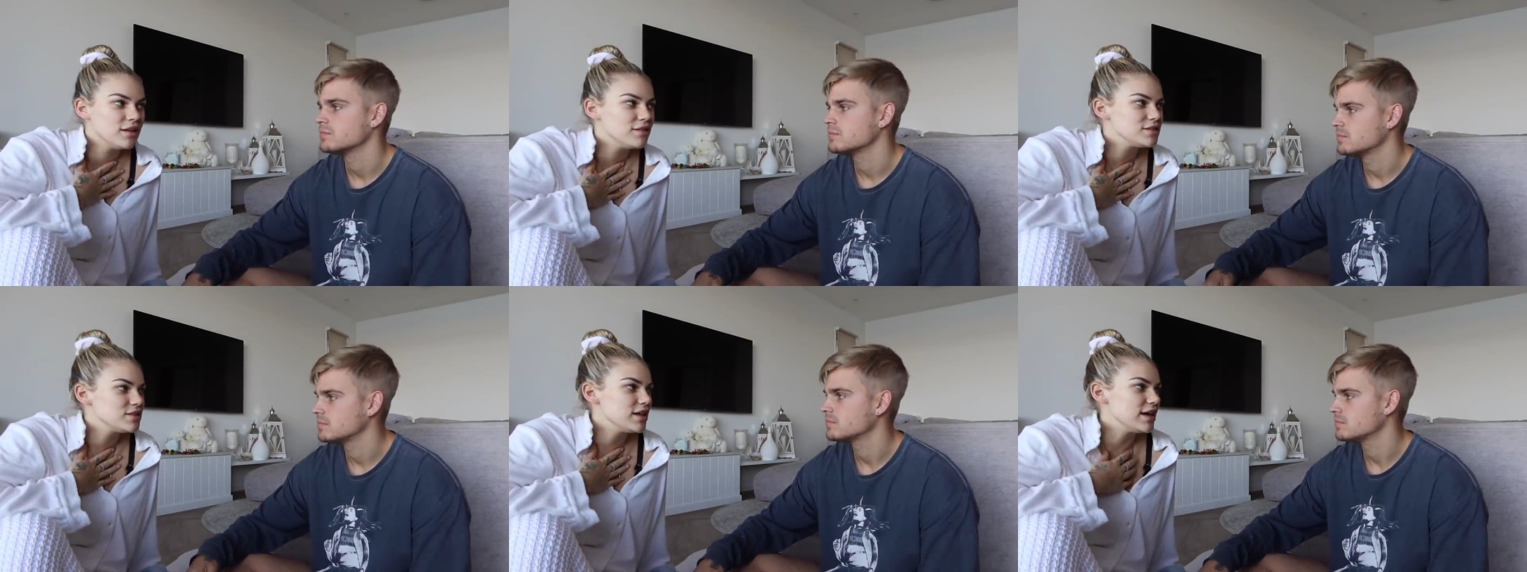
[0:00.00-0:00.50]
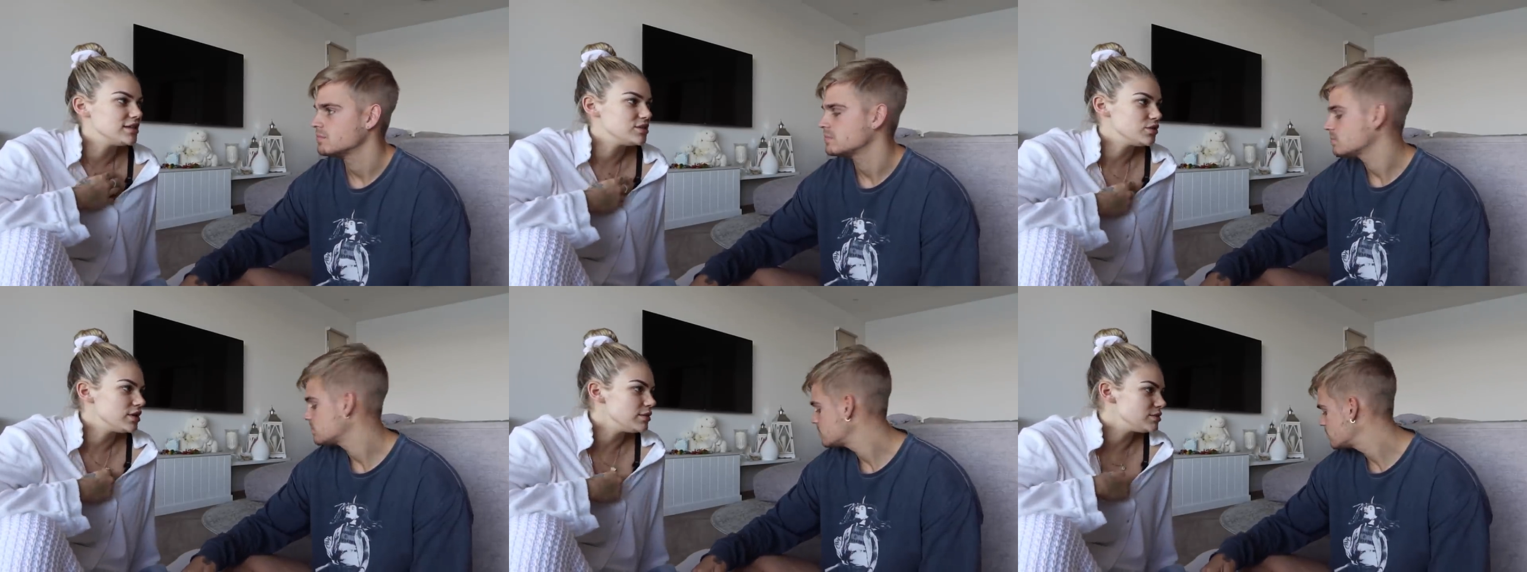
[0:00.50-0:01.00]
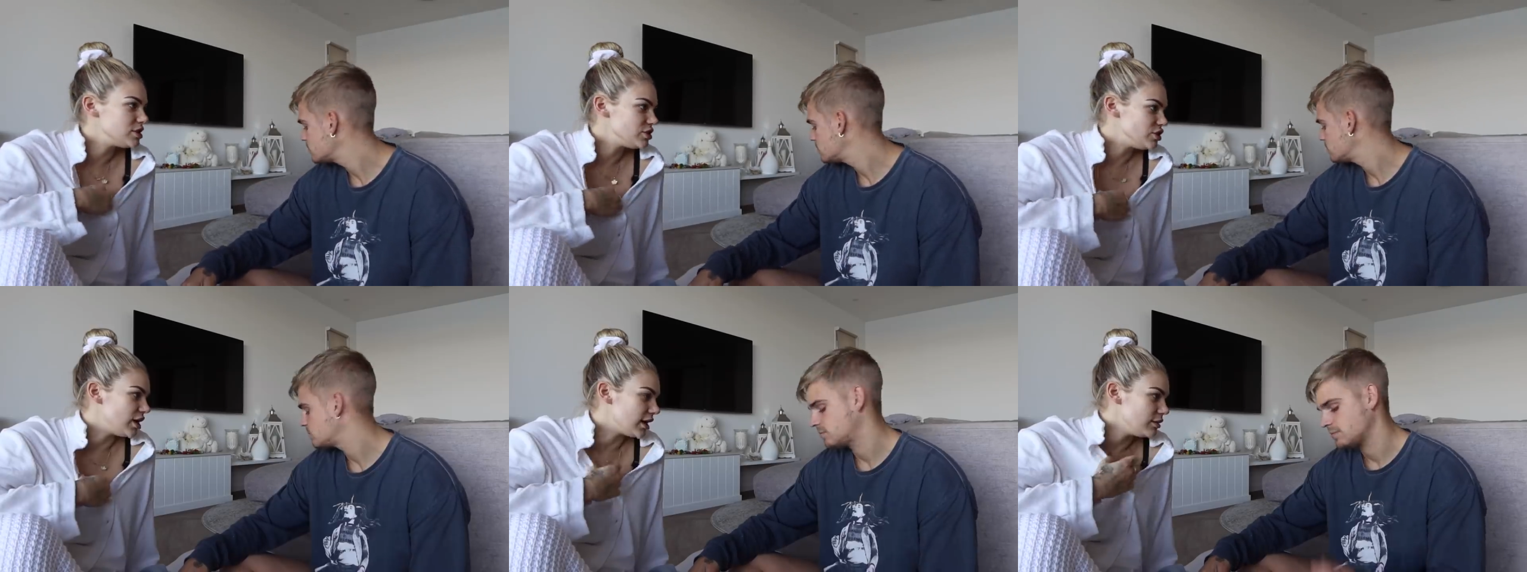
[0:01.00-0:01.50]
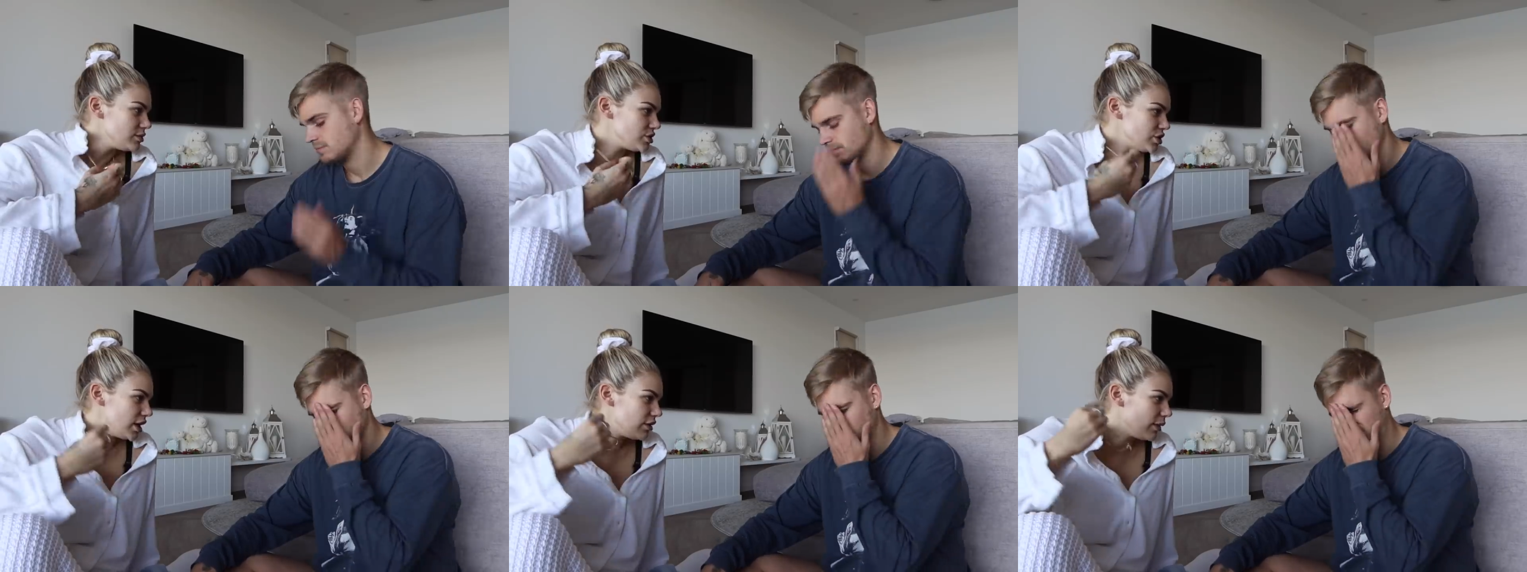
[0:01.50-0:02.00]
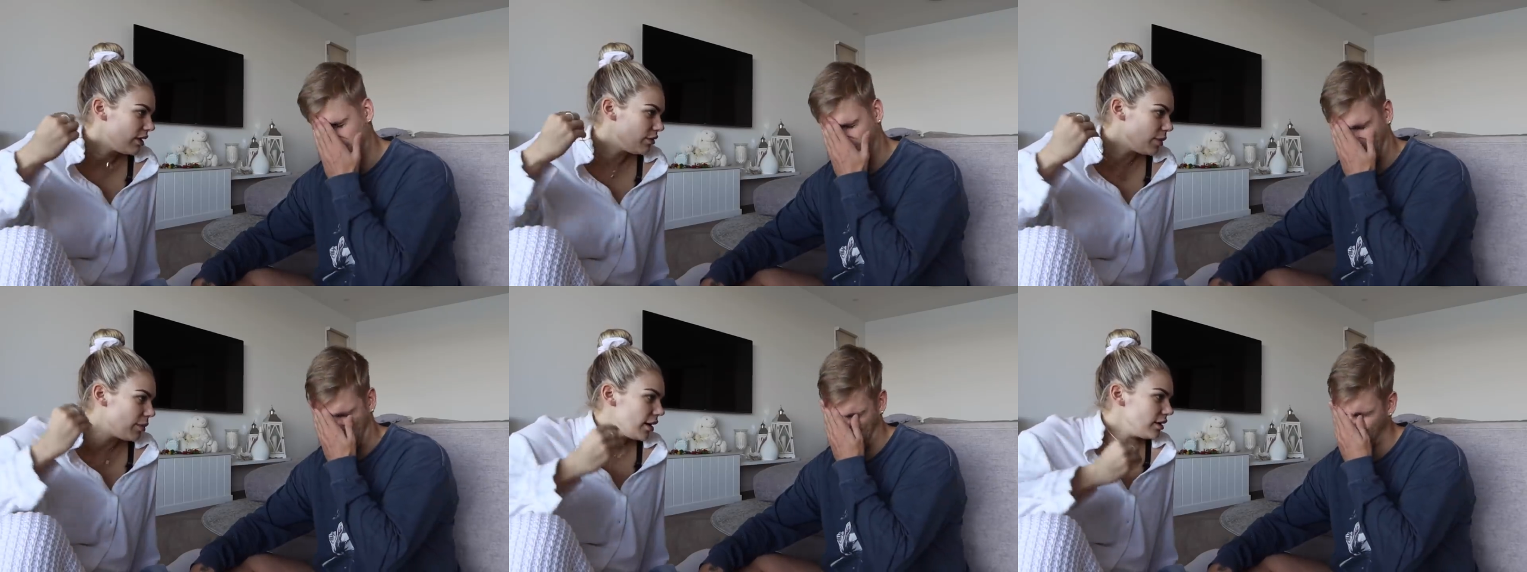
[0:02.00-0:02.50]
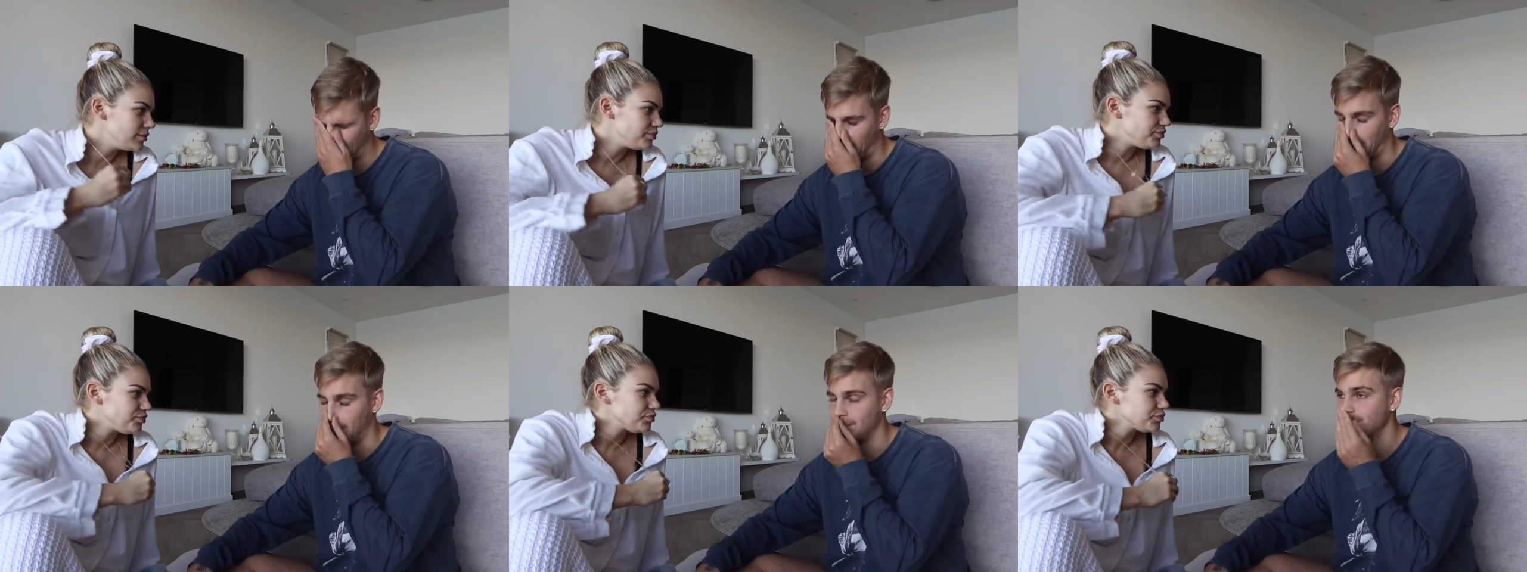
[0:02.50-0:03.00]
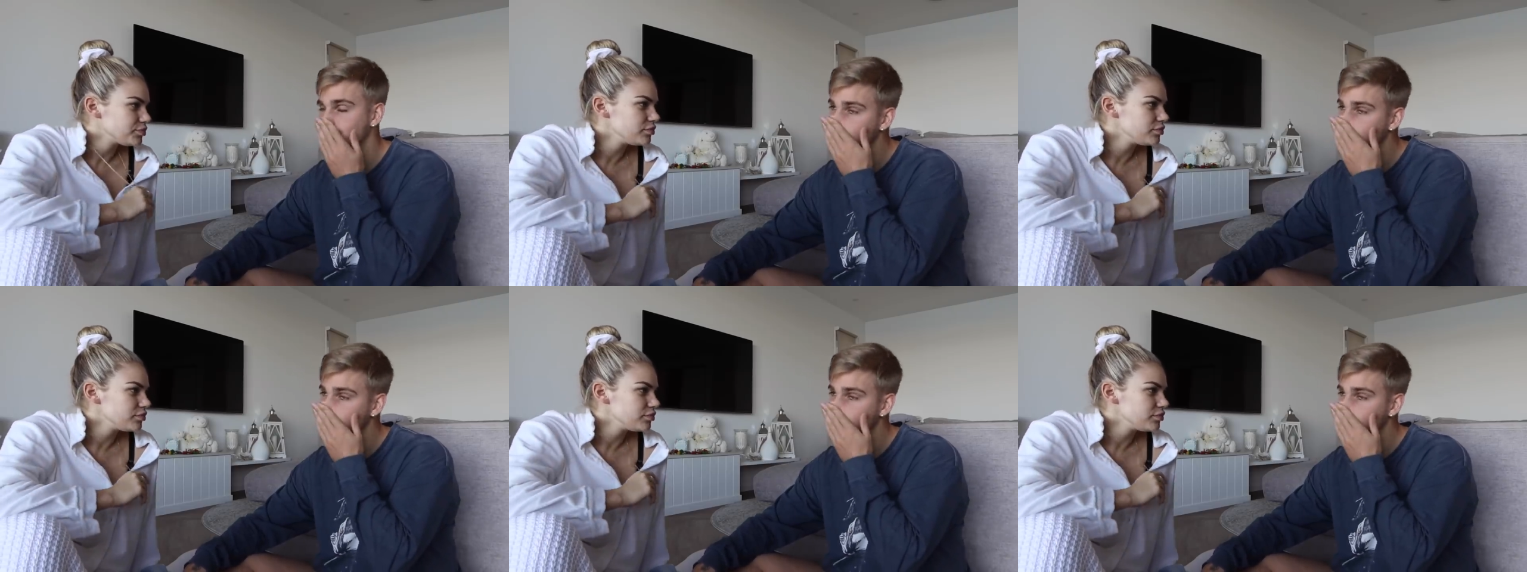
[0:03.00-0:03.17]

Speaker 1: so they took him to check him straight away, remember? Yeah.